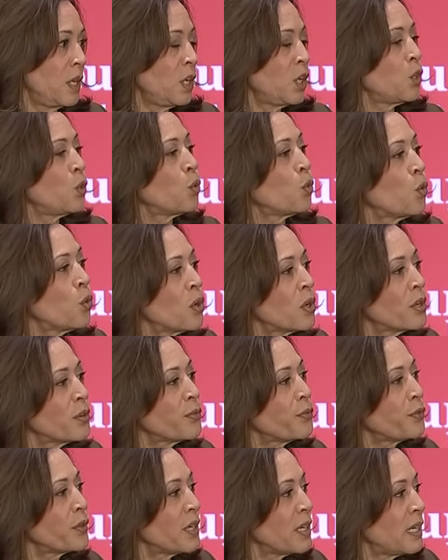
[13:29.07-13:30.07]
In order
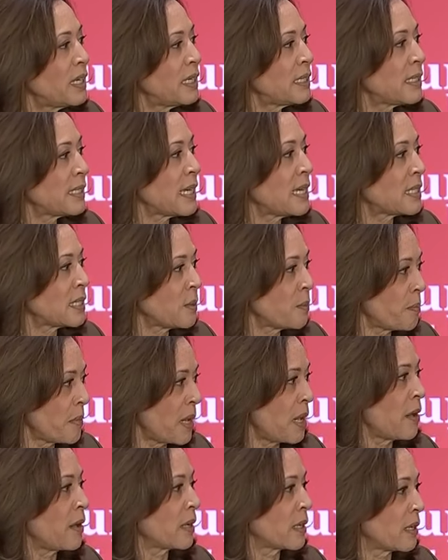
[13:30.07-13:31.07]
for us as
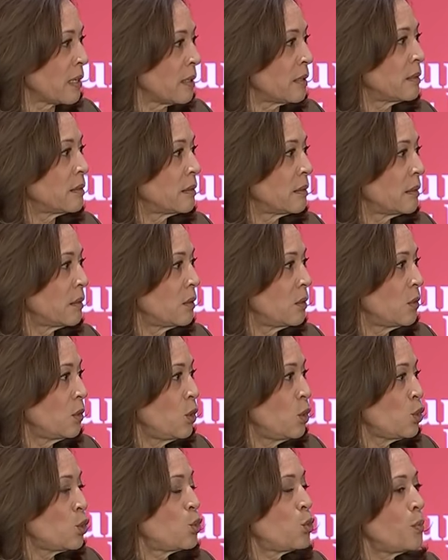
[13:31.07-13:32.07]
America
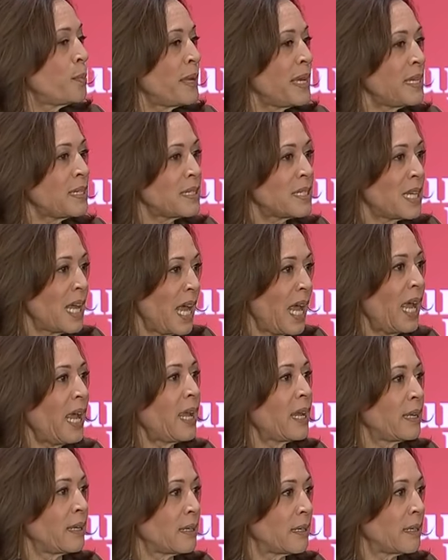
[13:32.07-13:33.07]
to
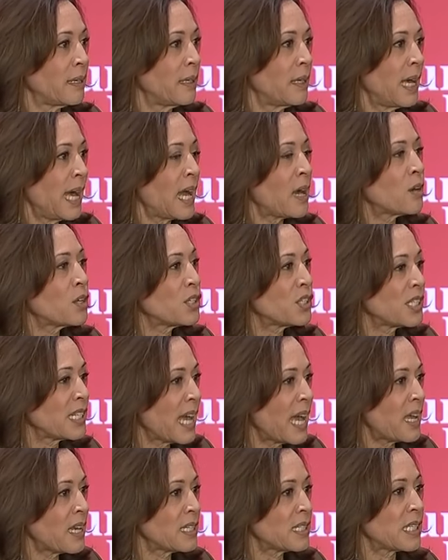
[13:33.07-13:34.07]
maintain our
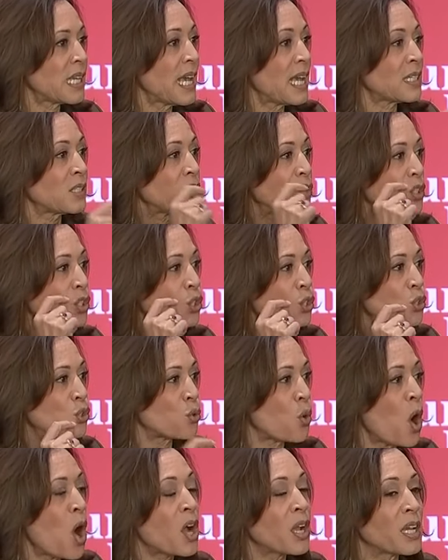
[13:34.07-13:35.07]
status as the
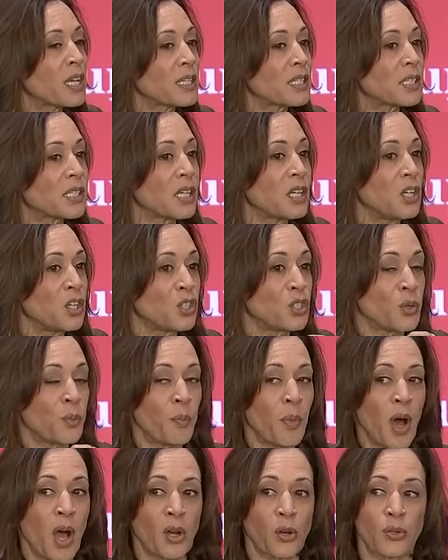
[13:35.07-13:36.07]
strongest
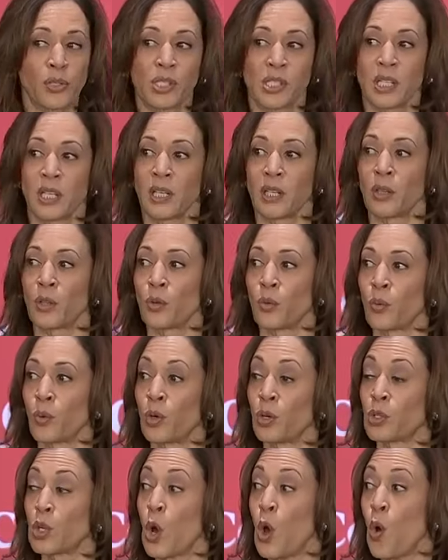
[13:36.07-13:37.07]
democracy in the
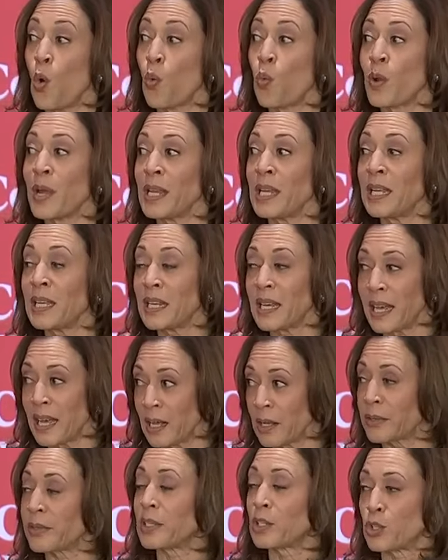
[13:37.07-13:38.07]
world, we need a
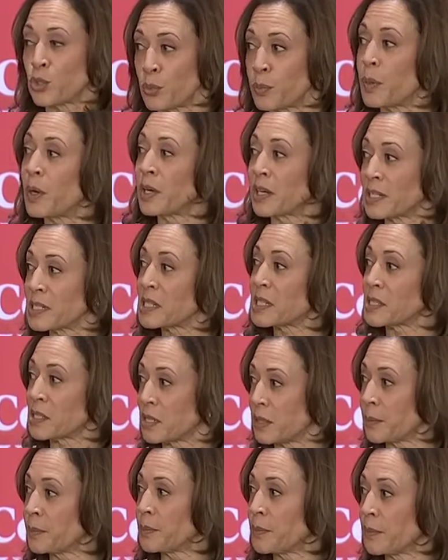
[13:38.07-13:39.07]
healthy two-party
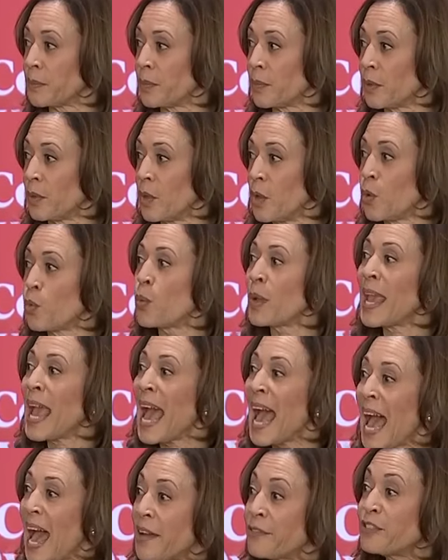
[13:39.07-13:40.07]
system. We
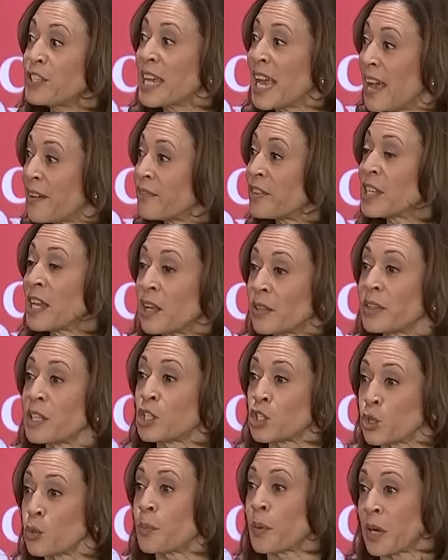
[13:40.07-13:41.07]
have to have a
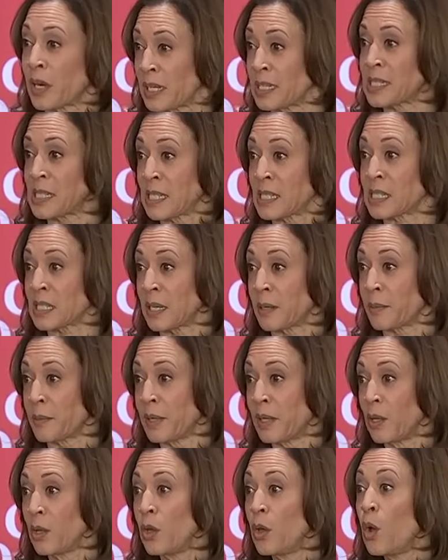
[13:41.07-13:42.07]
healthy two-party system.
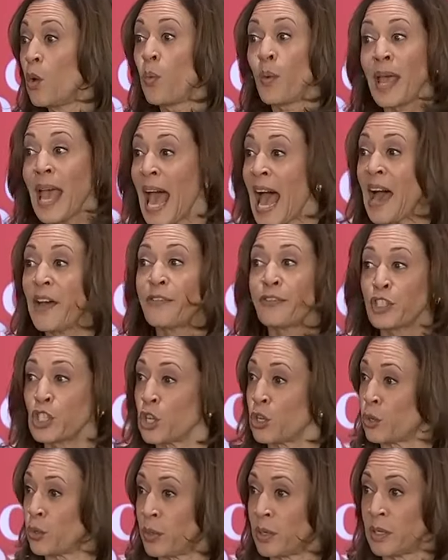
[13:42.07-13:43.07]
We have
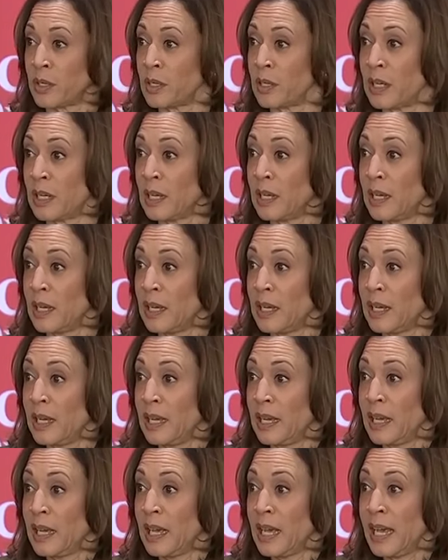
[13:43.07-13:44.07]
to.
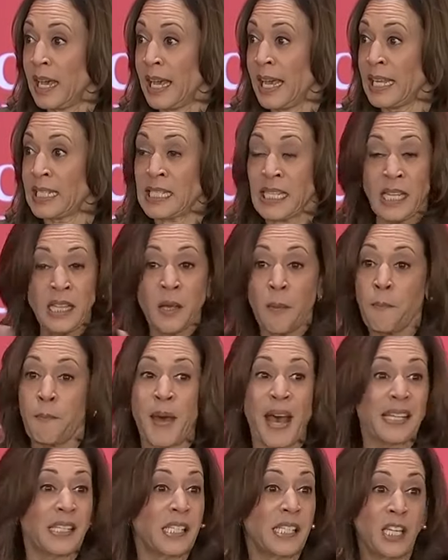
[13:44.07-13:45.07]
It's in the
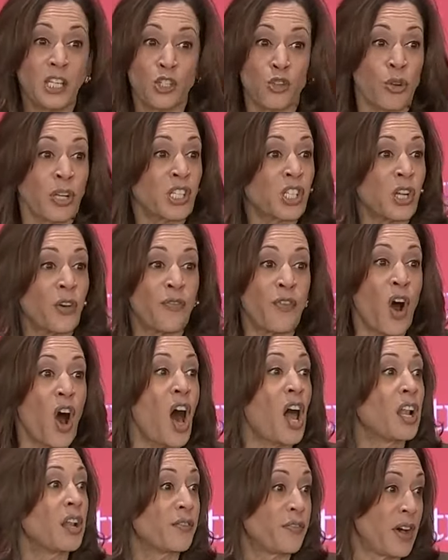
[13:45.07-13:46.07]
best interest of
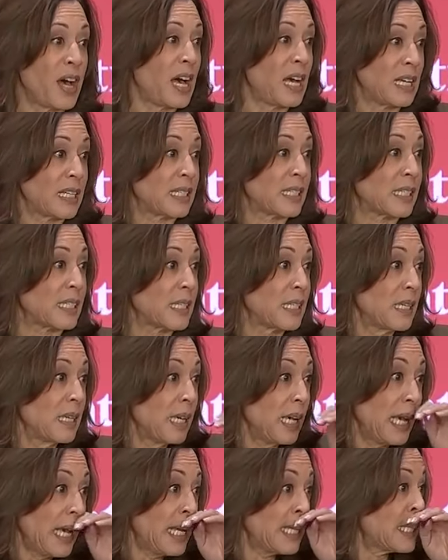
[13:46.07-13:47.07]
all of us.
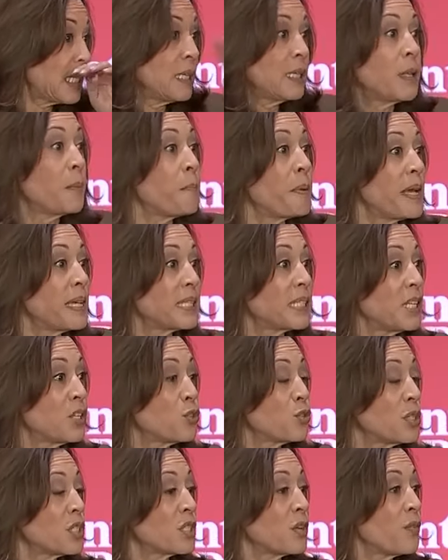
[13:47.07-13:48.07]
It's in the best
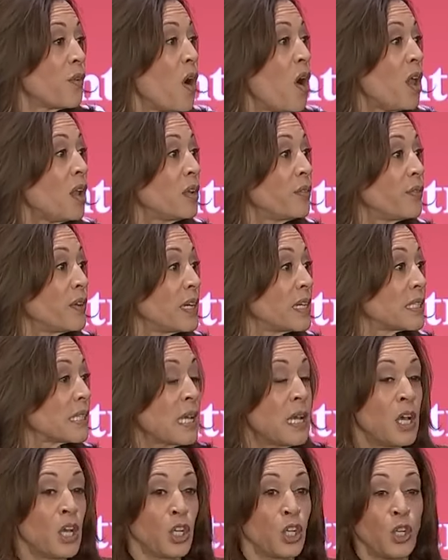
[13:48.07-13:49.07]
interest of all of us.
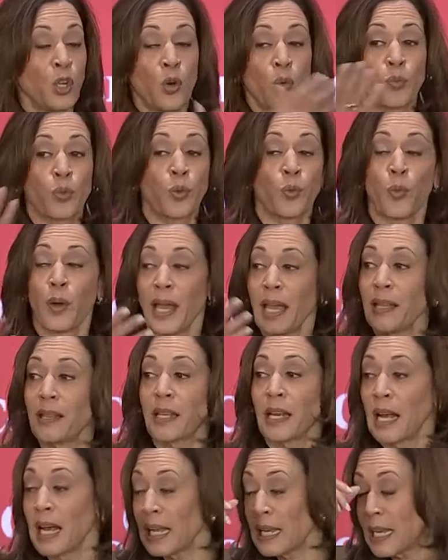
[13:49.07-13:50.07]
You know, the way
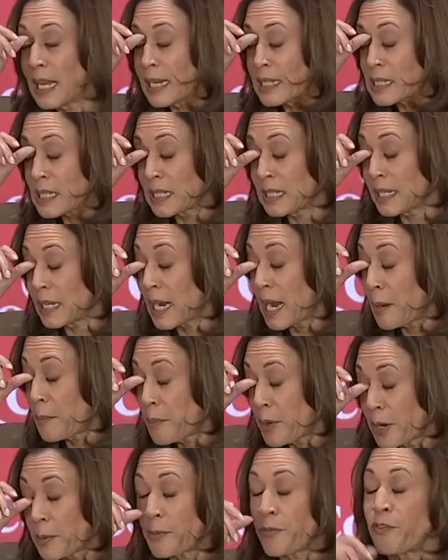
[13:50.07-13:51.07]
that I like to lead, I
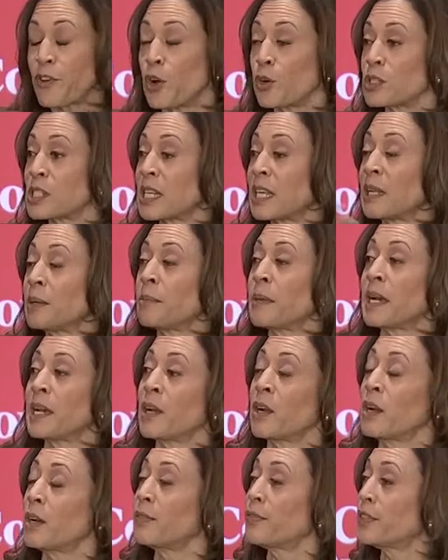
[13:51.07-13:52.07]
bring folks in my
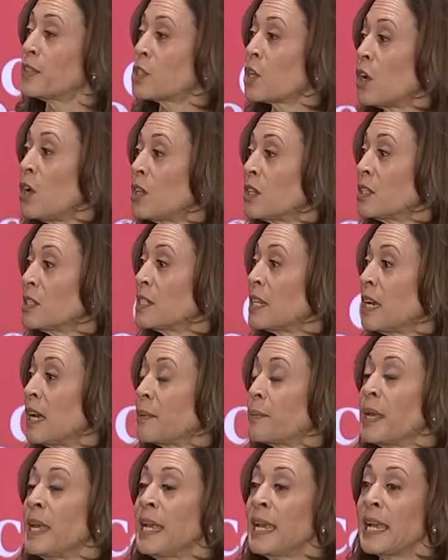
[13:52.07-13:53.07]
office all the
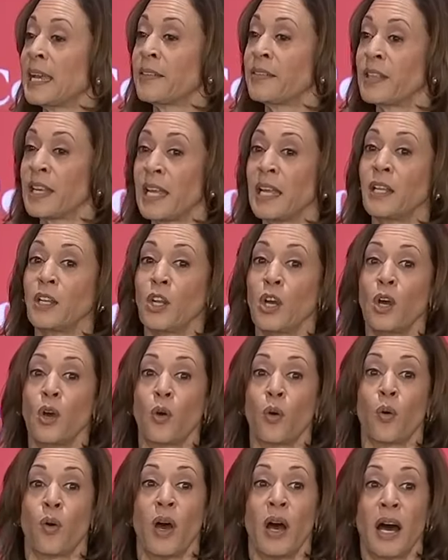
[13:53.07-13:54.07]
time, and they
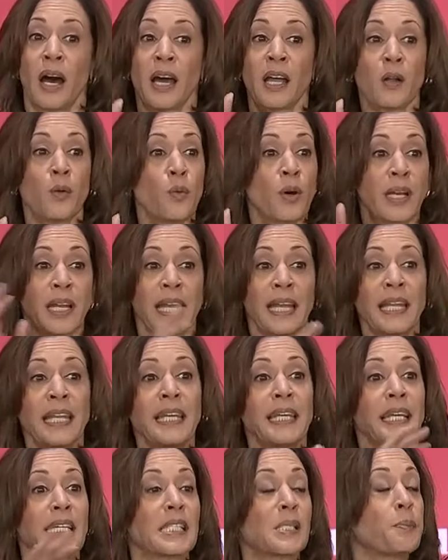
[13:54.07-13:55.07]
know I don't want
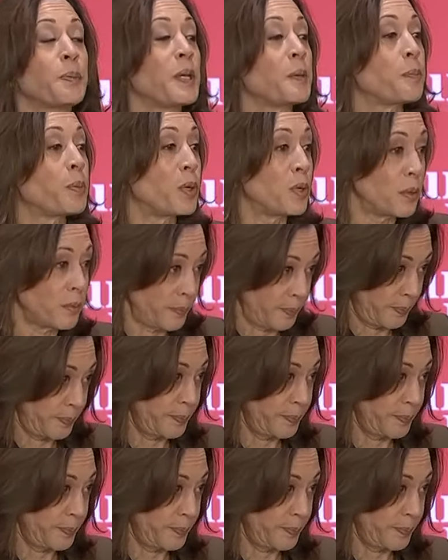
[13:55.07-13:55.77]
any yes people.